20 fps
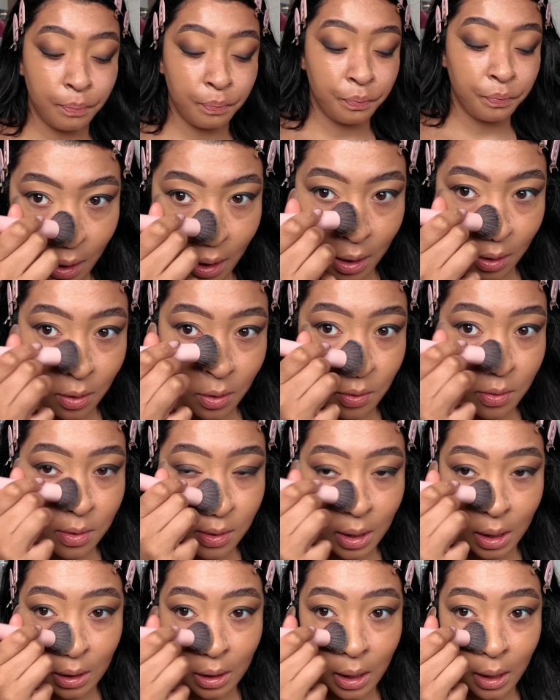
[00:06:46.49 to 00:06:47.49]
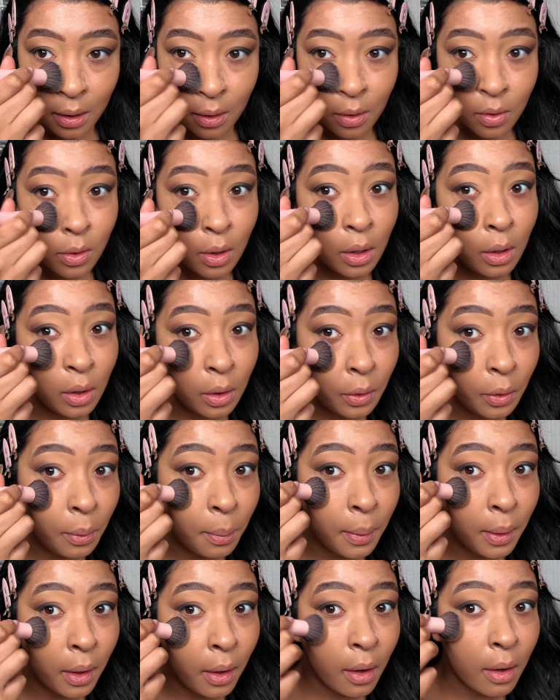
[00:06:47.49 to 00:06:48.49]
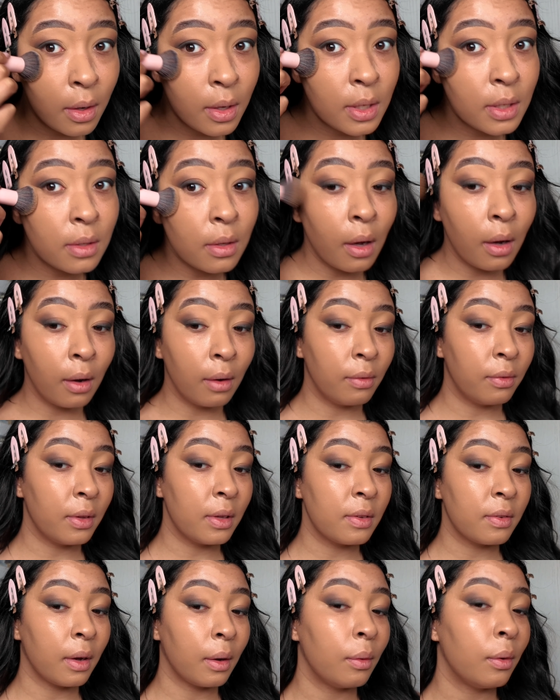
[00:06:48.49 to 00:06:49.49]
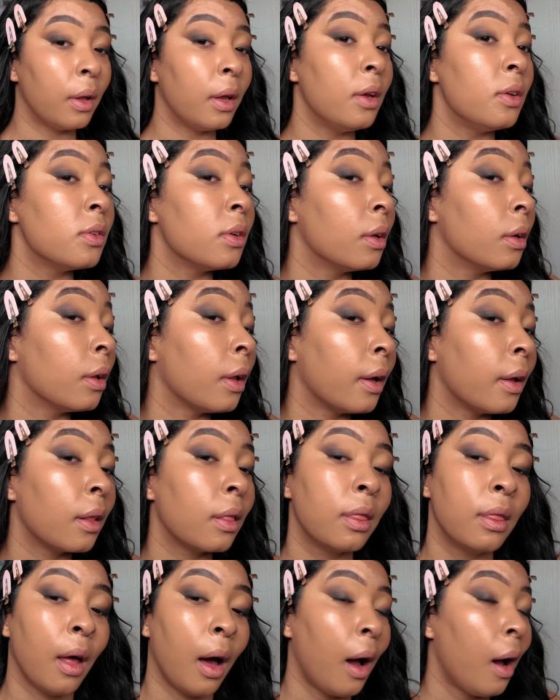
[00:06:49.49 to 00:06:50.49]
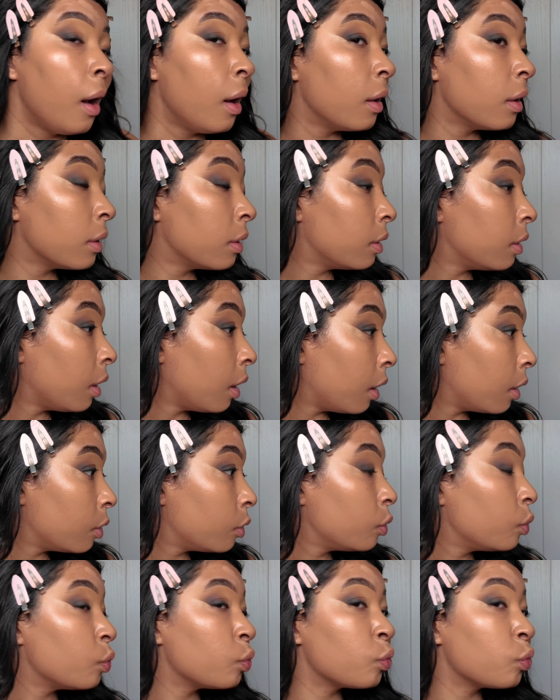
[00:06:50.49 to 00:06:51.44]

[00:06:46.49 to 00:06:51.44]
Can you see like the luminous of this foundation? Like that glow?